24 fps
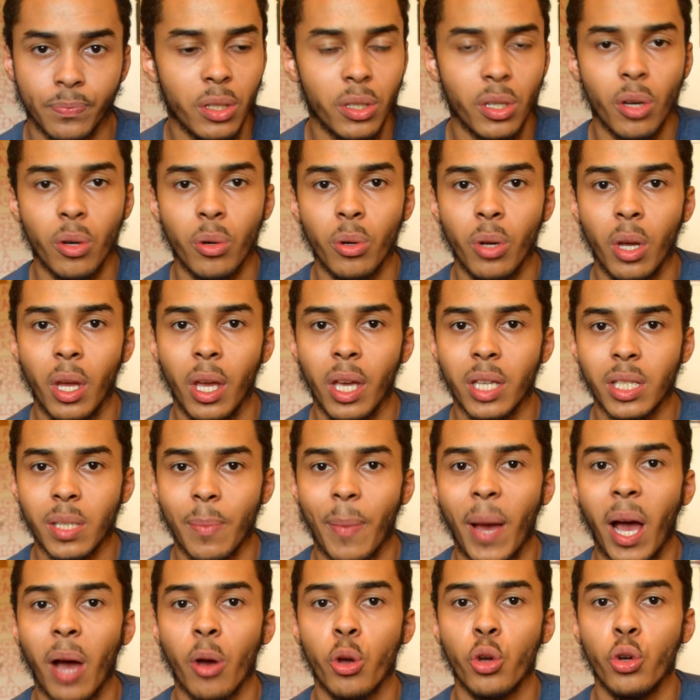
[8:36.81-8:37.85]
So it's
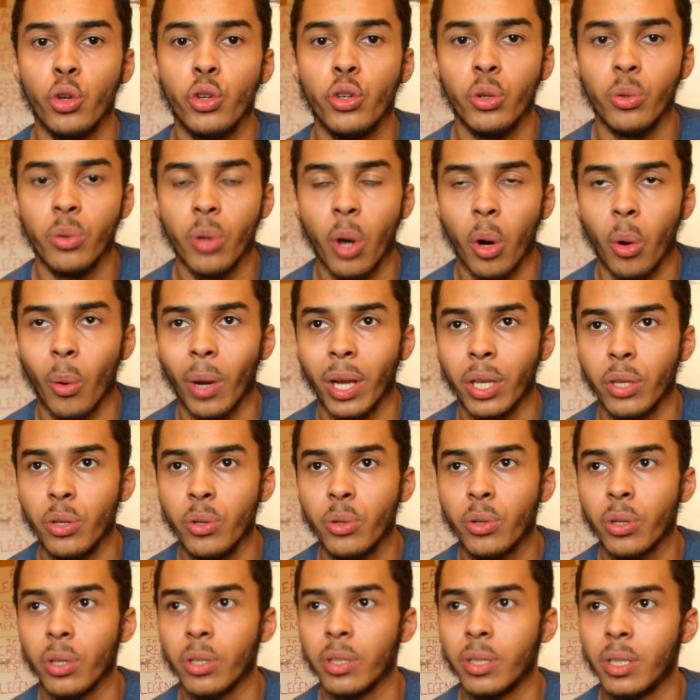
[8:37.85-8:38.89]
about who you know, and you
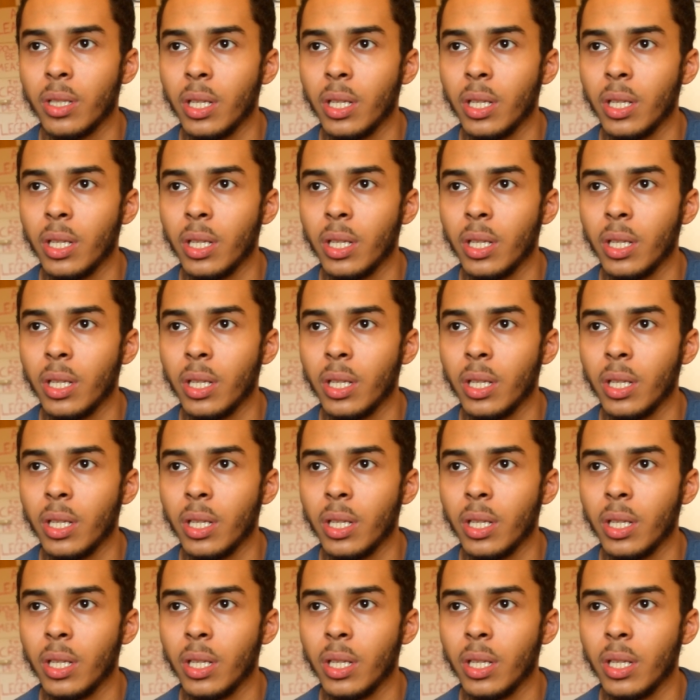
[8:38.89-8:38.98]
could